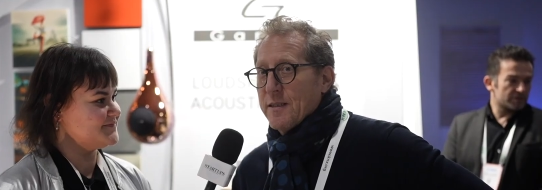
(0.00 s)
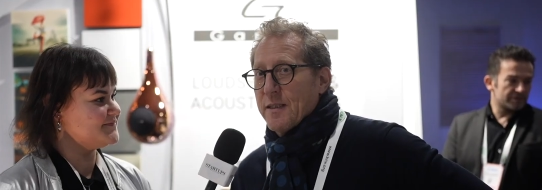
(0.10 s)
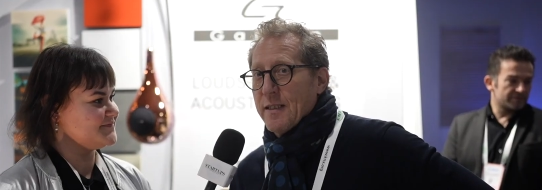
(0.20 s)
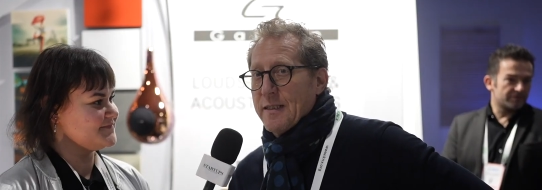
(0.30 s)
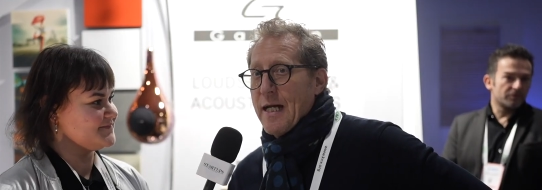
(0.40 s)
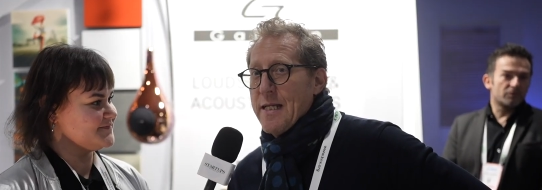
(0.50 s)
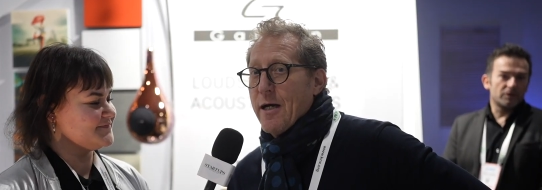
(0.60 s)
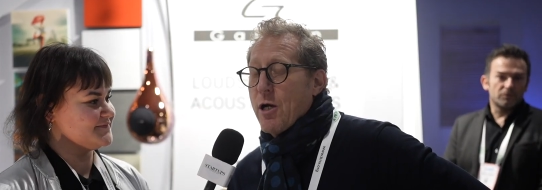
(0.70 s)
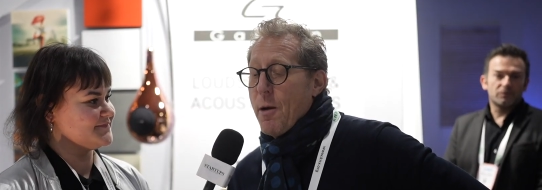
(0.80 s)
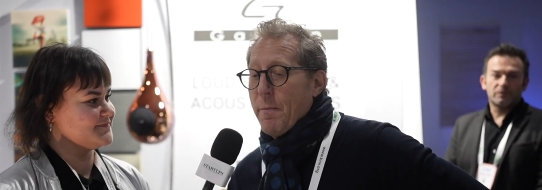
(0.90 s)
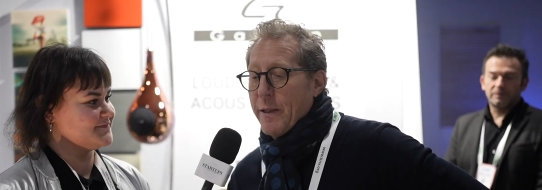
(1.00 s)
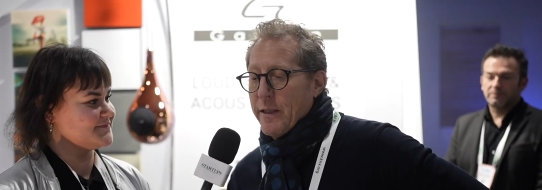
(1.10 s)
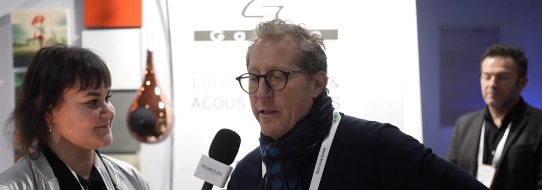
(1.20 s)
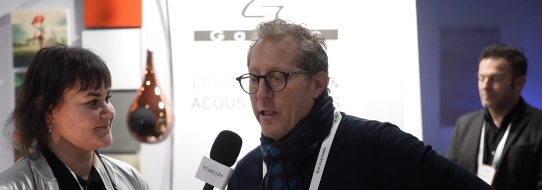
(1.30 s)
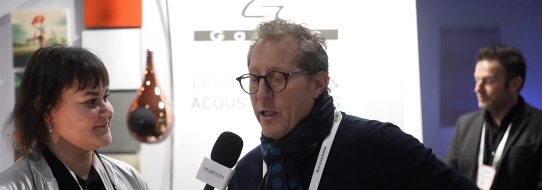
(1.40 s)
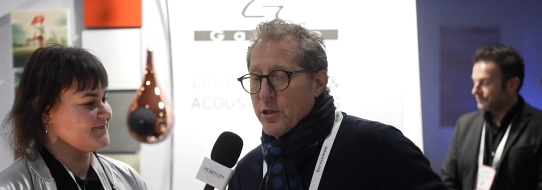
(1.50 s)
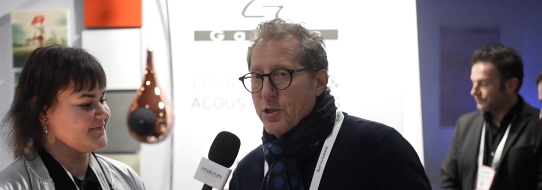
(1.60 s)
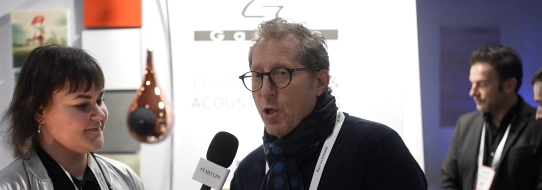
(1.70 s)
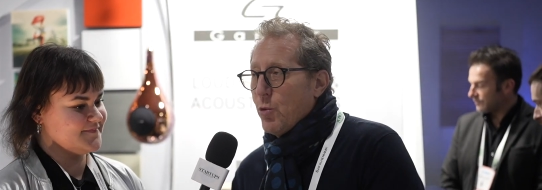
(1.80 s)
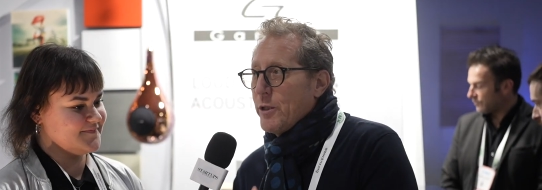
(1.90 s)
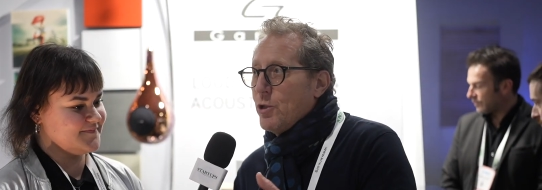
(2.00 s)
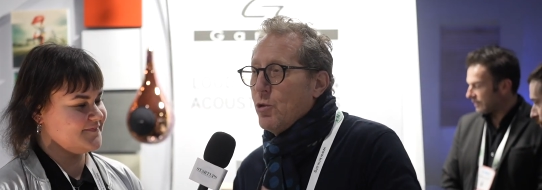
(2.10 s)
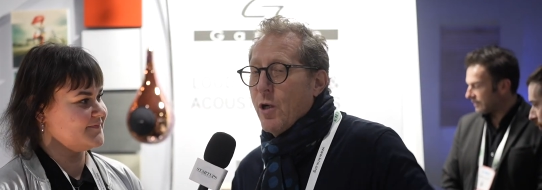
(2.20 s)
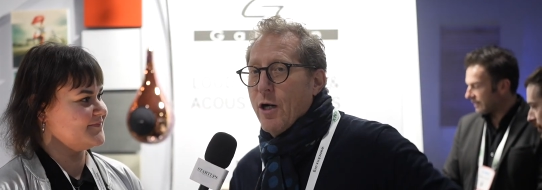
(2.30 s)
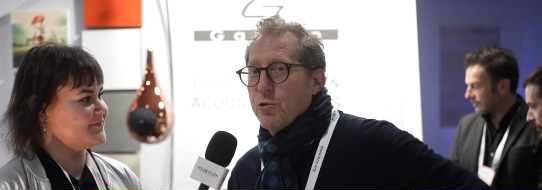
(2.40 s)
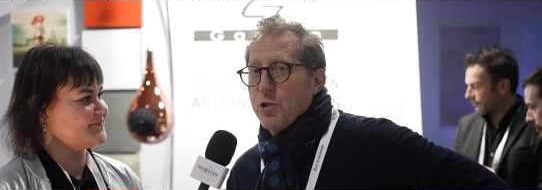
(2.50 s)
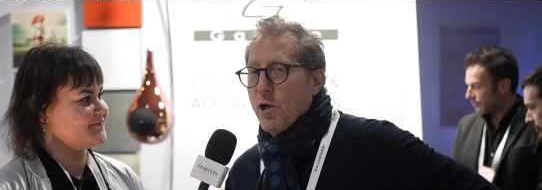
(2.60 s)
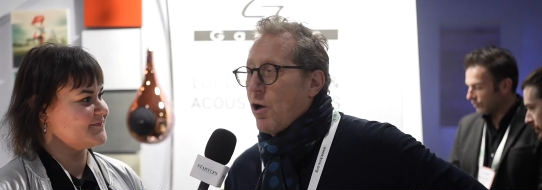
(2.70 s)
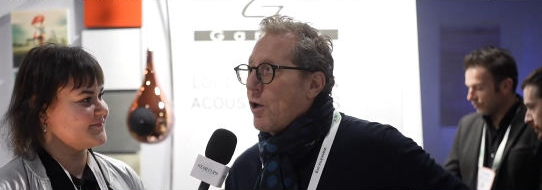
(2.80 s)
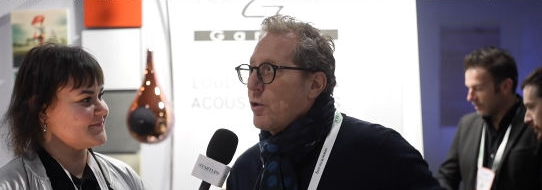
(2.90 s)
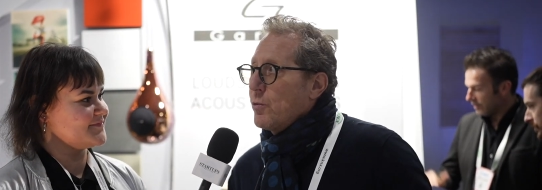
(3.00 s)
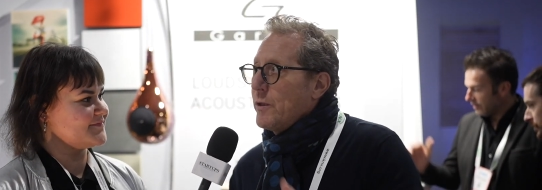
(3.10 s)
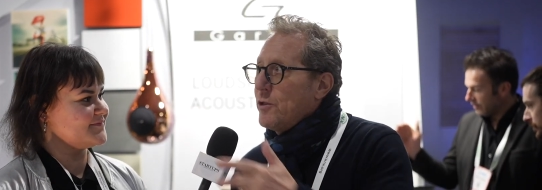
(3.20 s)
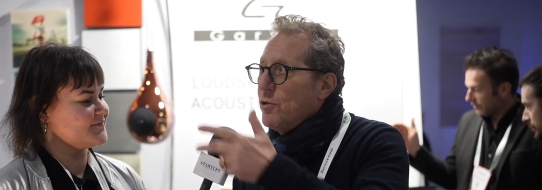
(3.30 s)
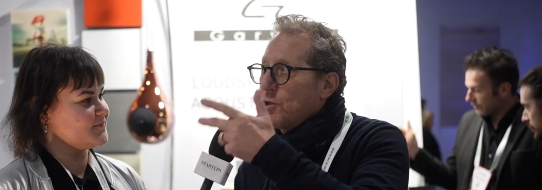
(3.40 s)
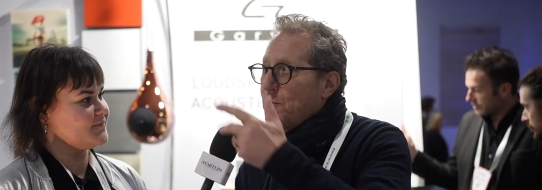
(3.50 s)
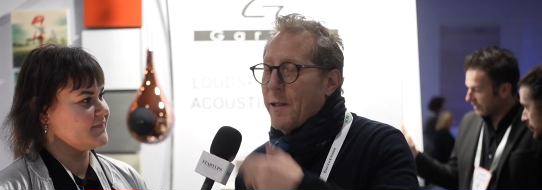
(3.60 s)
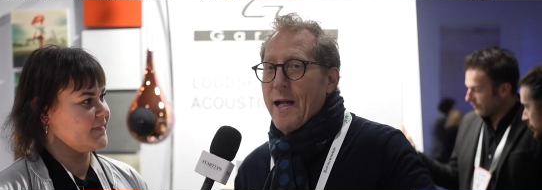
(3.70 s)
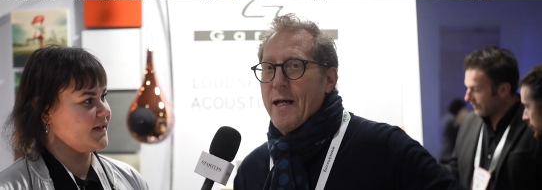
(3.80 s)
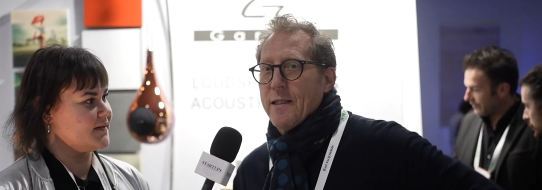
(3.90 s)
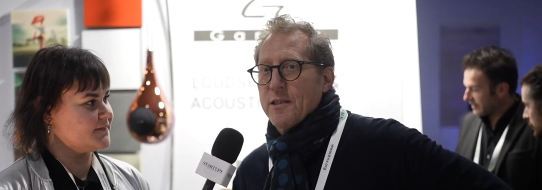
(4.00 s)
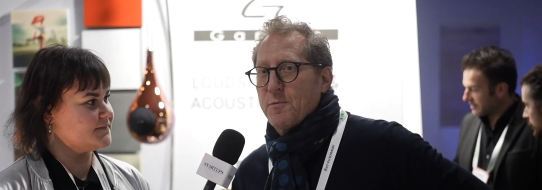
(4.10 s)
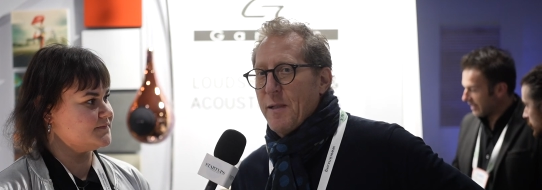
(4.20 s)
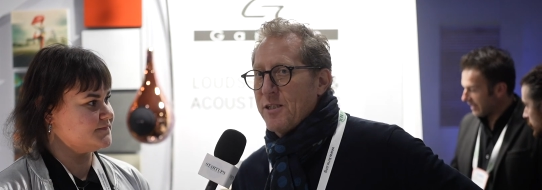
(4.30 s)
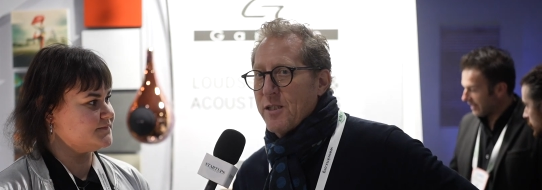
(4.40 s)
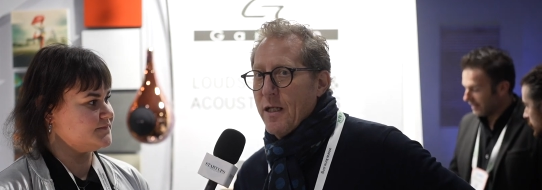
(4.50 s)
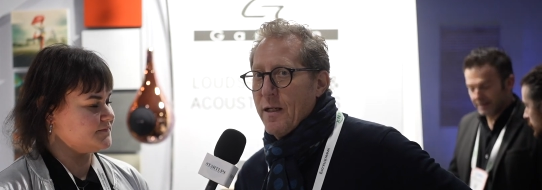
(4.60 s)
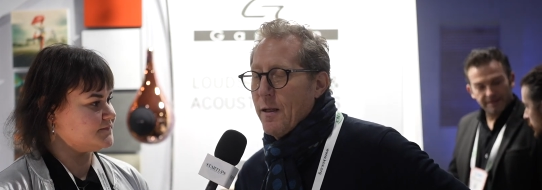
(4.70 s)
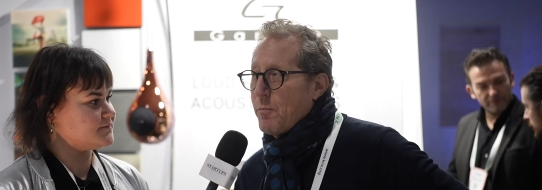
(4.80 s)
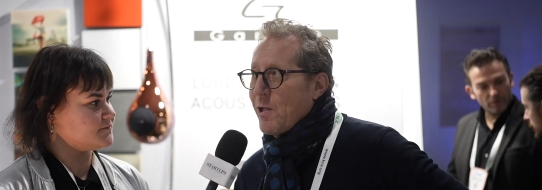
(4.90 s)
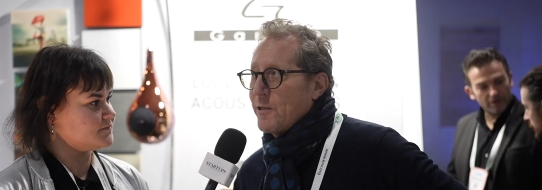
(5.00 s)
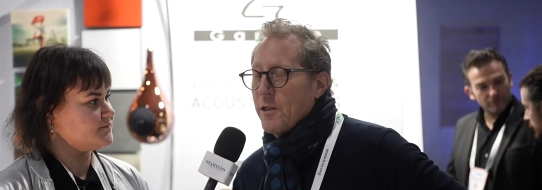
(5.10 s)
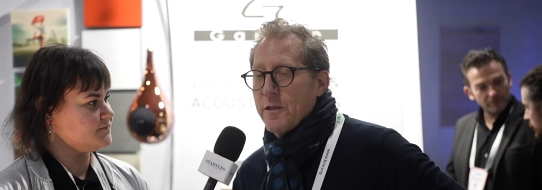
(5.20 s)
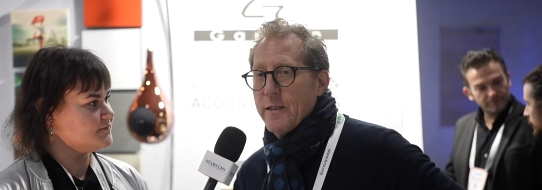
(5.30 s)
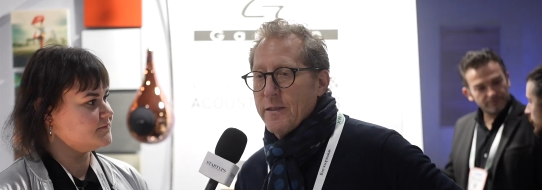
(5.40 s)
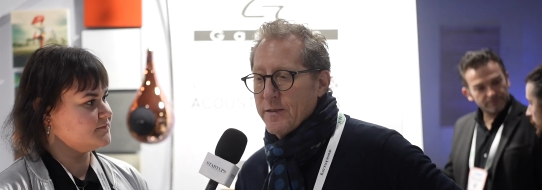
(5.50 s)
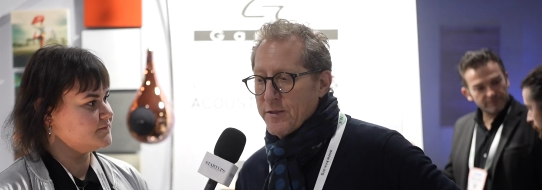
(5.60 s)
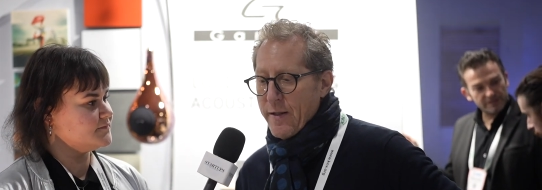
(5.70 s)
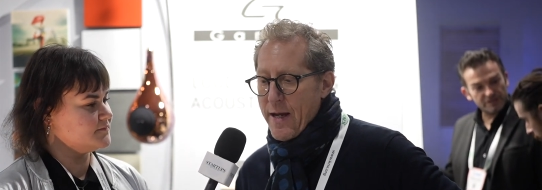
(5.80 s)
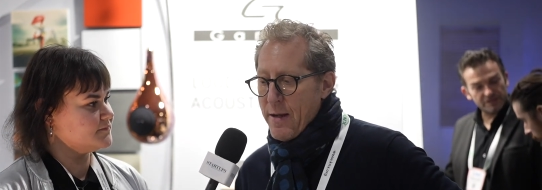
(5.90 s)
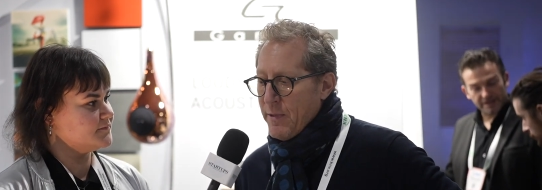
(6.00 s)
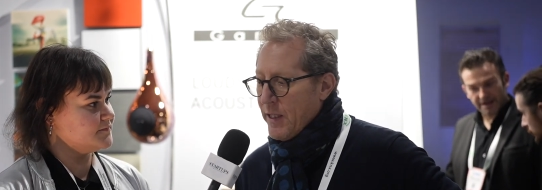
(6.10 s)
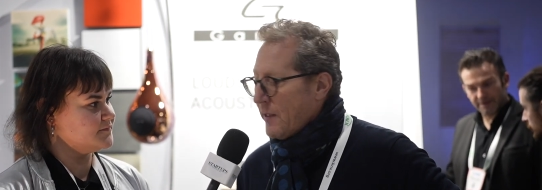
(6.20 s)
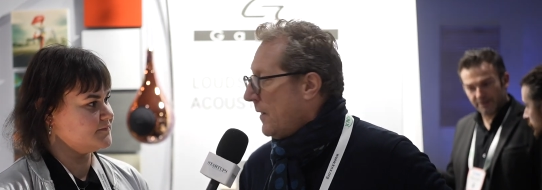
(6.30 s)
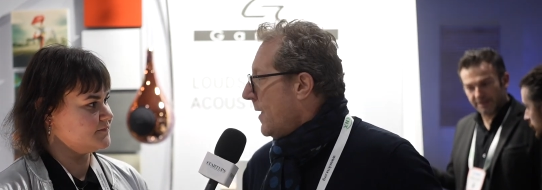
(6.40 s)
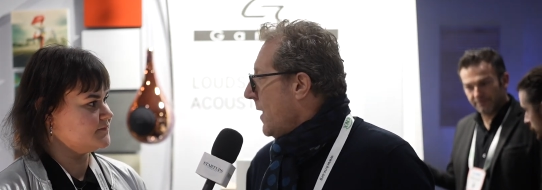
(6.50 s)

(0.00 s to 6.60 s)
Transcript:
Speaker 1: is an Italian company. So we do outdoor, we do uh, special uh, product in ceramic.